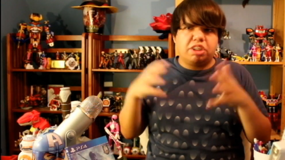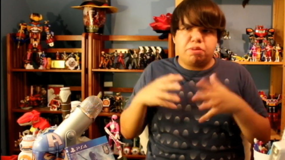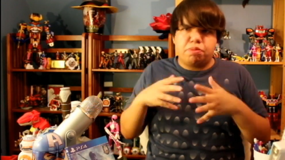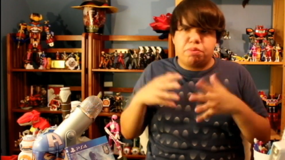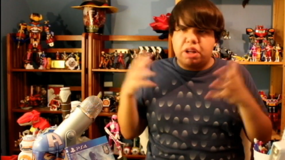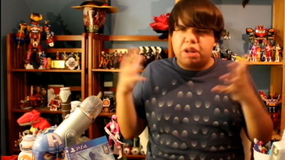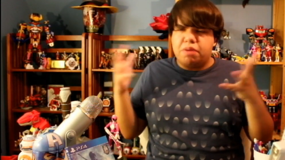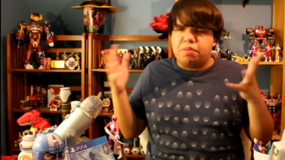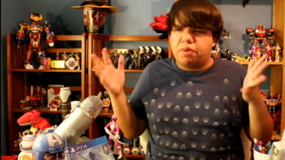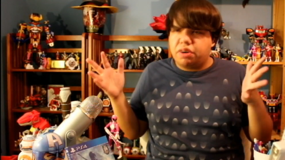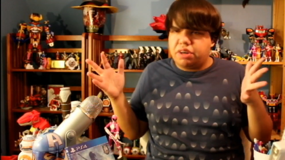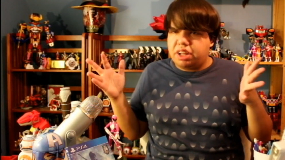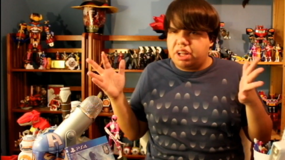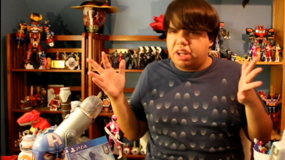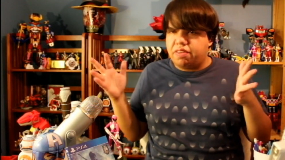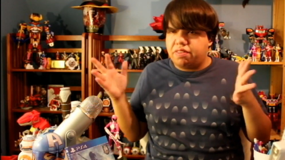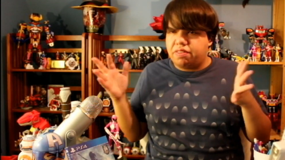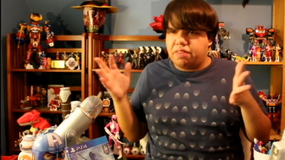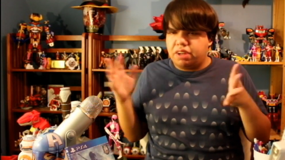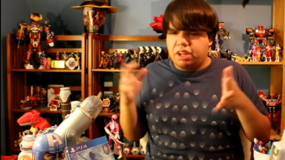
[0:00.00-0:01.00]
spread more
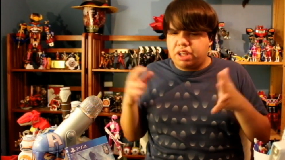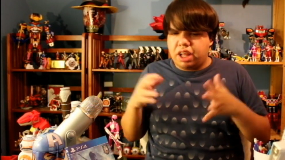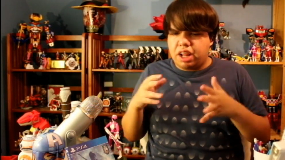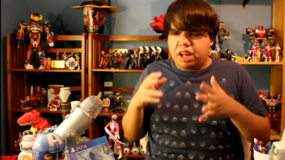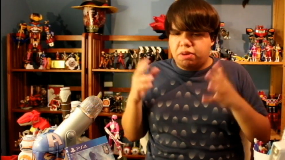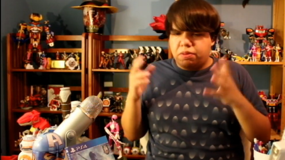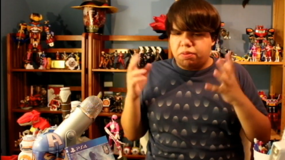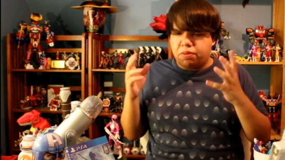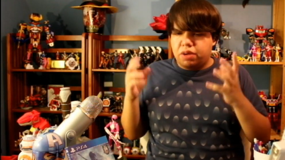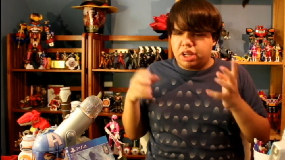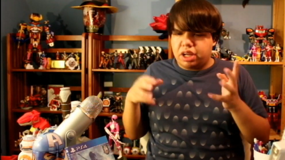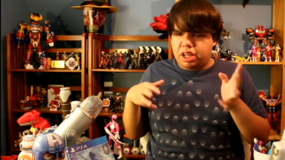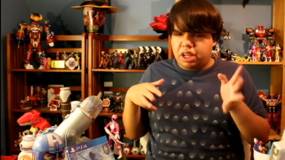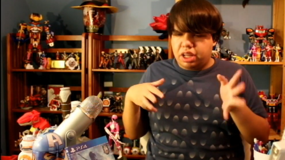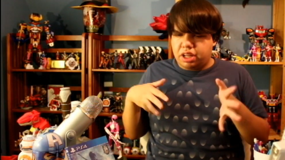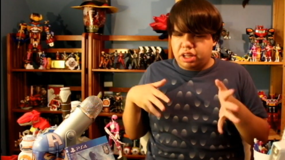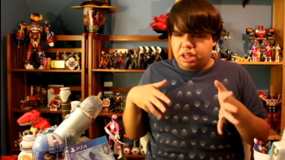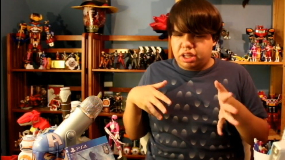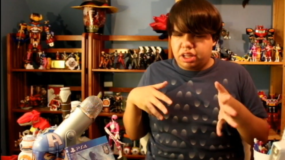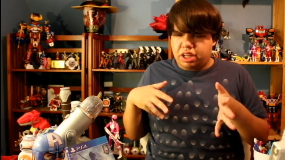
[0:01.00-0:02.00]
death, and that's why
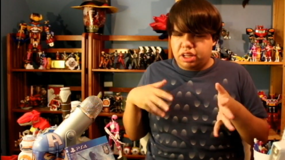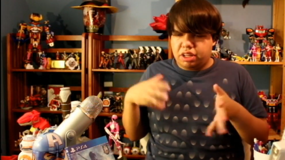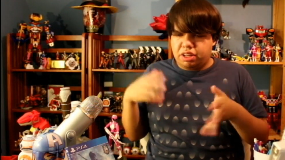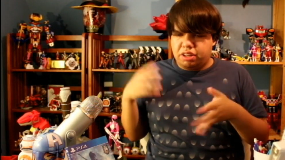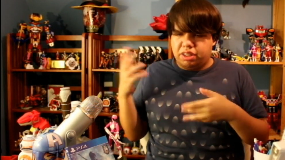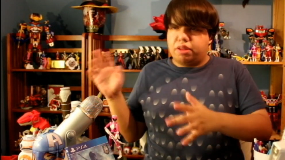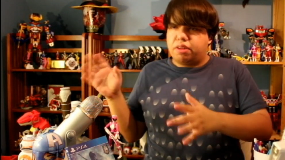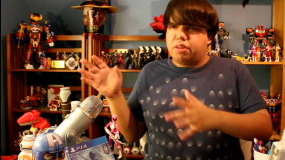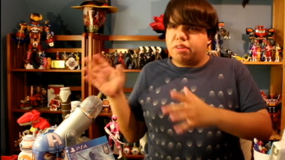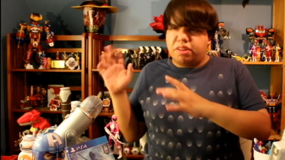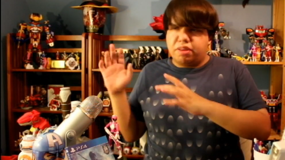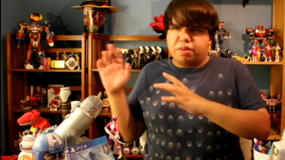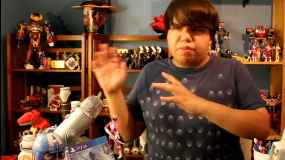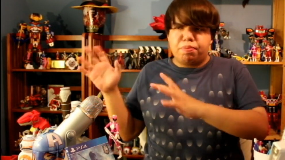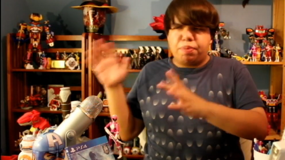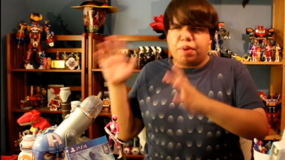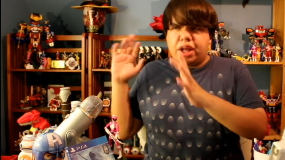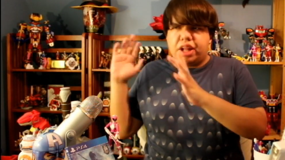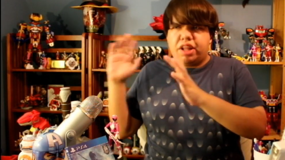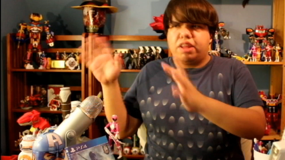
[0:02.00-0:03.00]
uh the
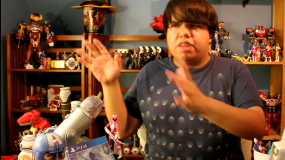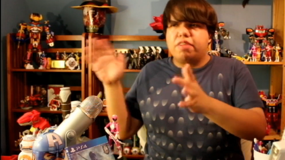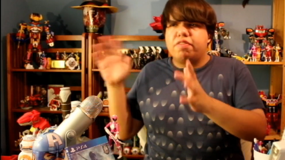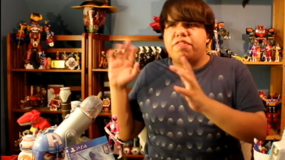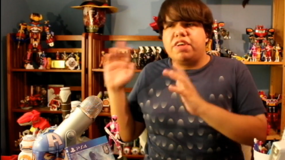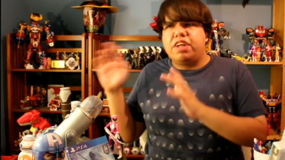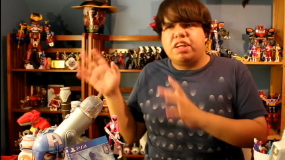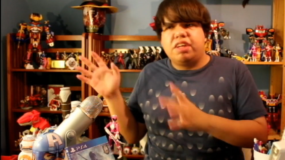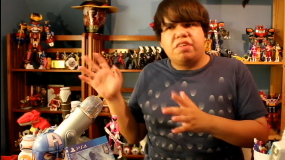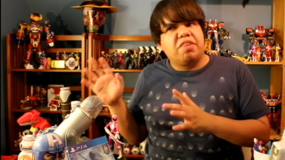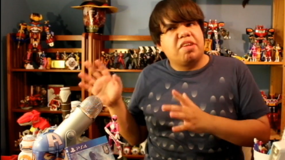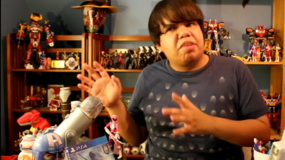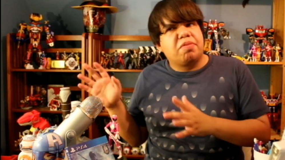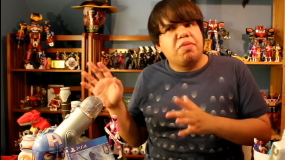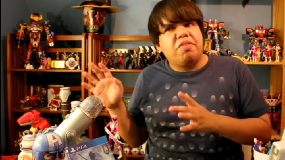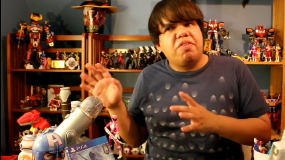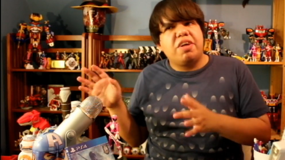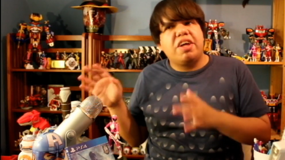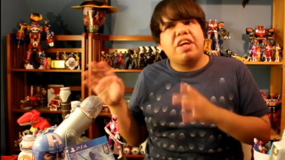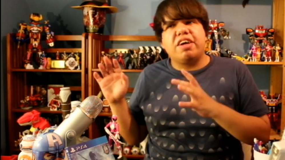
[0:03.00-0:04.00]
the, the villain of this
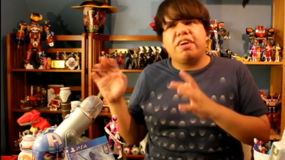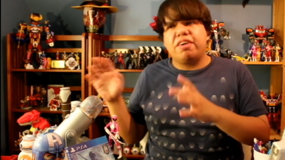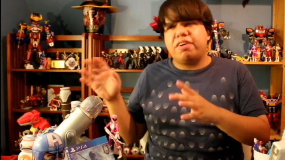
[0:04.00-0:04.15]
movie